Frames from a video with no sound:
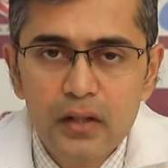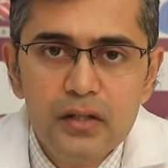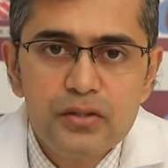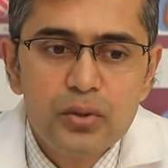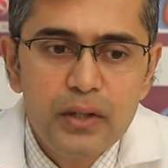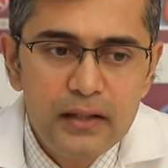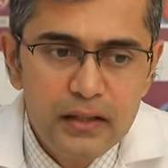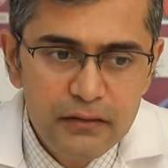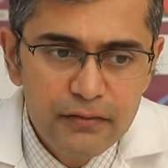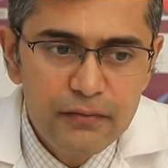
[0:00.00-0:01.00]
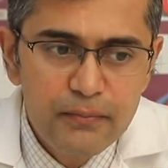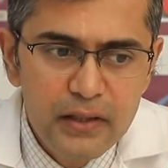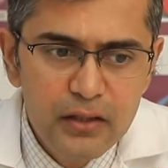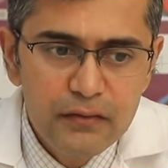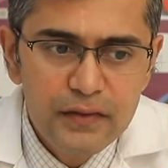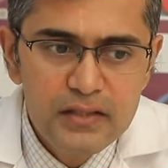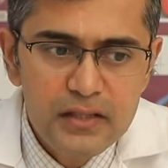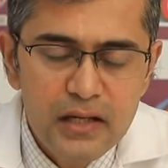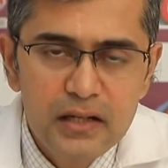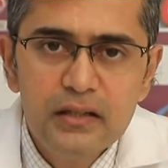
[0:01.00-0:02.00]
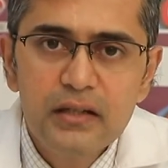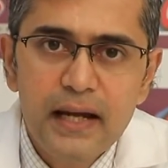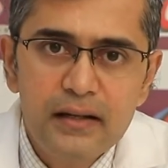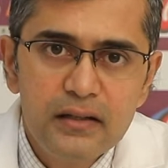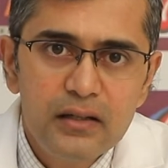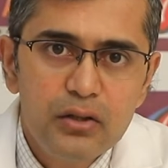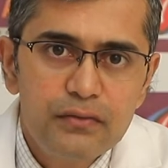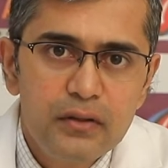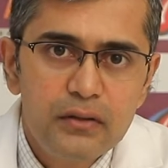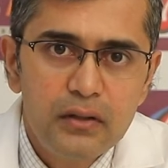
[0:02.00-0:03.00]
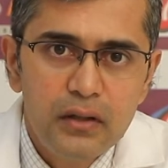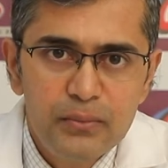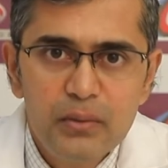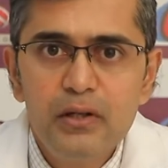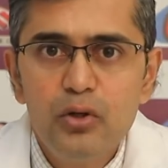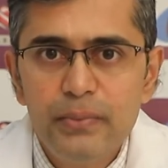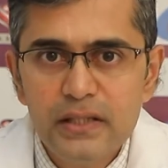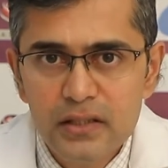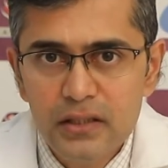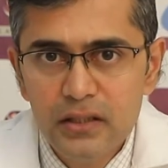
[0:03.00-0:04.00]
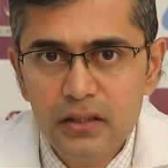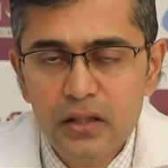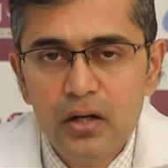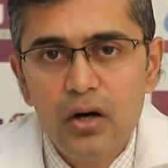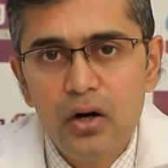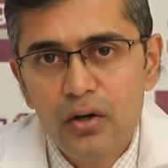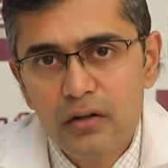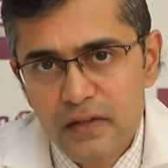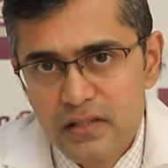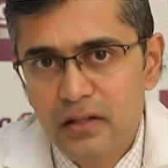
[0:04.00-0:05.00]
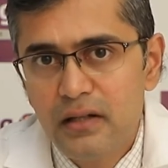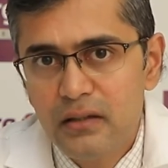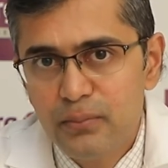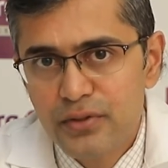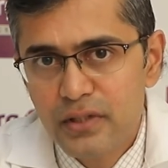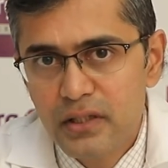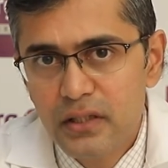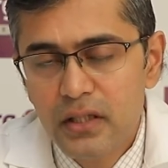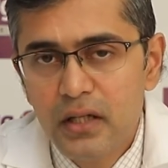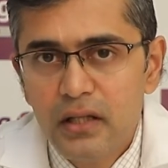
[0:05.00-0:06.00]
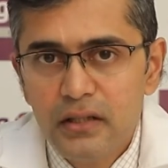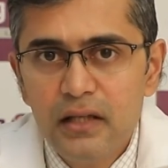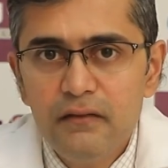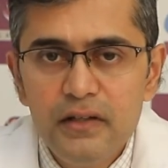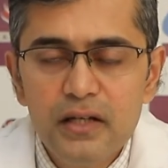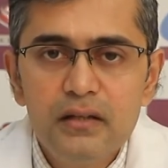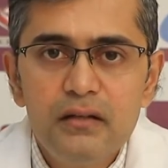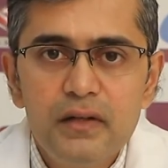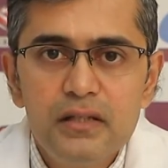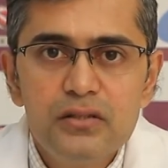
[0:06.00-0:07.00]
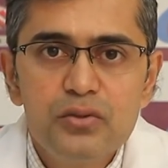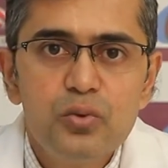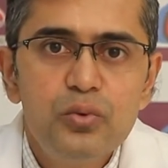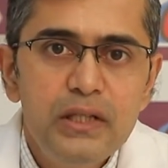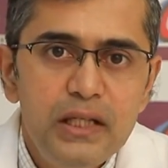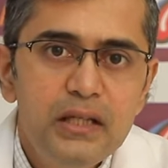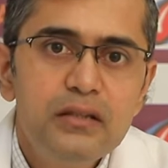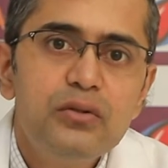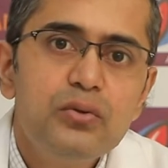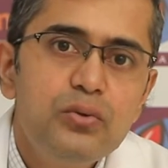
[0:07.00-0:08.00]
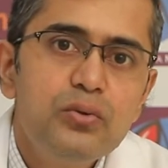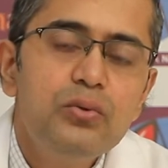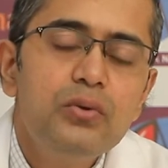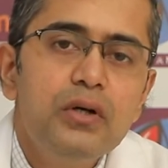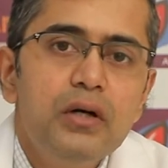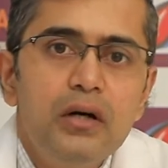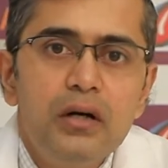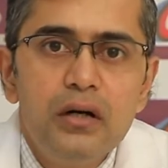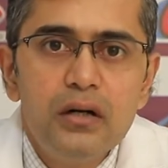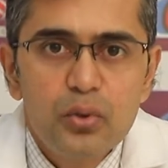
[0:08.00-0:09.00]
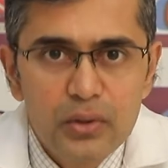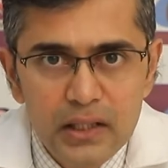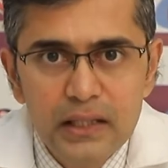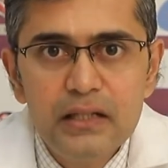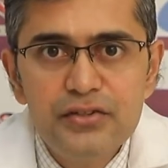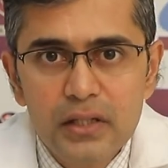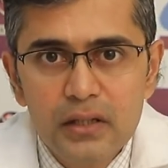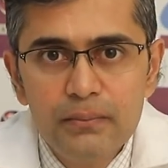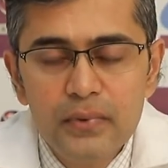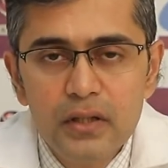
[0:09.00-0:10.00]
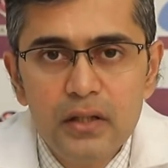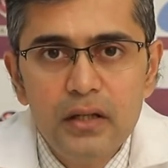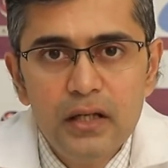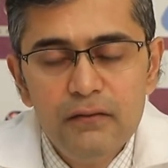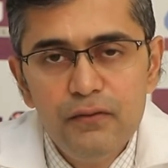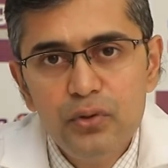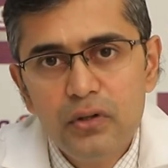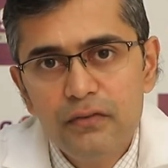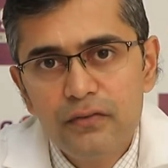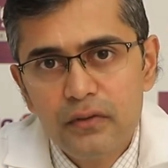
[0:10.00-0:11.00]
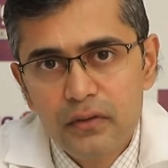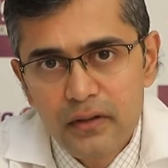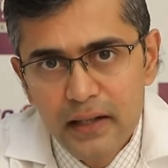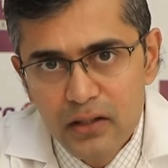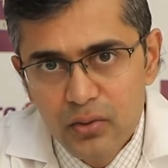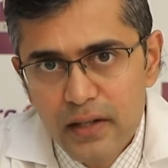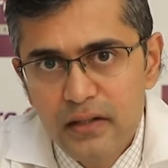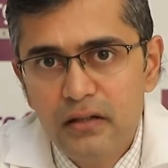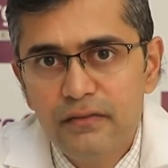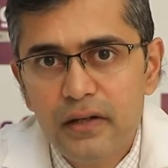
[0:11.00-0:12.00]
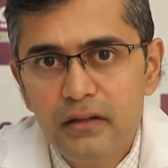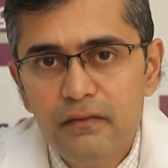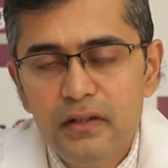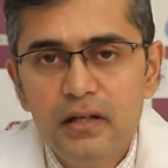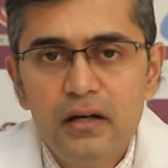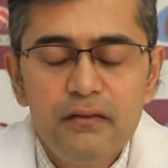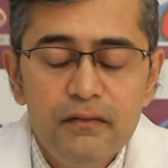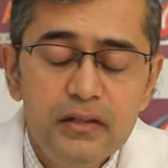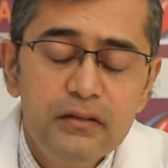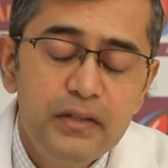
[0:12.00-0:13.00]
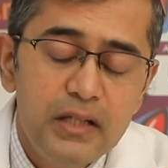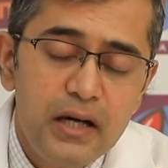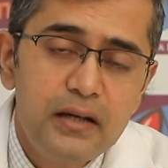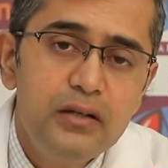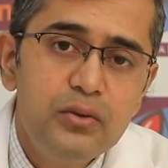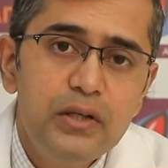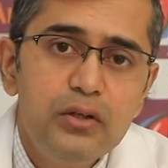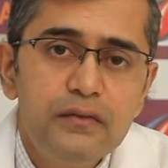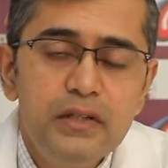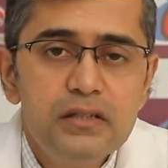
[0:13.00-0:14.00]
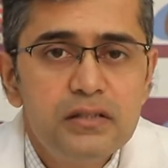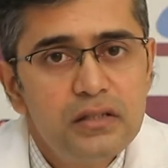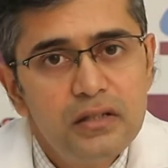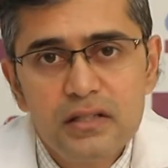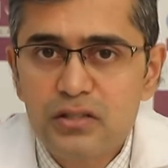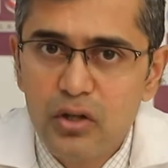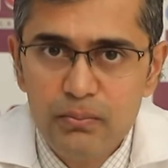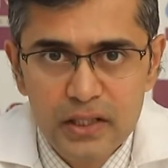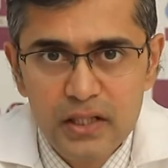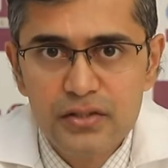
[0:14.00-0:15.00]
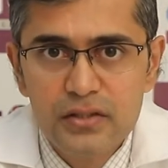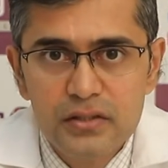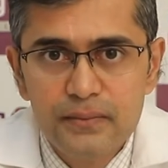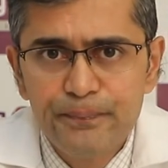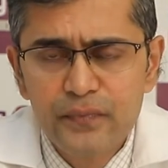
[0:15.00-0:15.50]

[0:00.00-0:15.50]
So and if many of us are in the category of abdominal obesity or a visceral adiposity, then we are the ones who need to do a routine health checkup in view of trying to identify whether we are into any of these risk complications.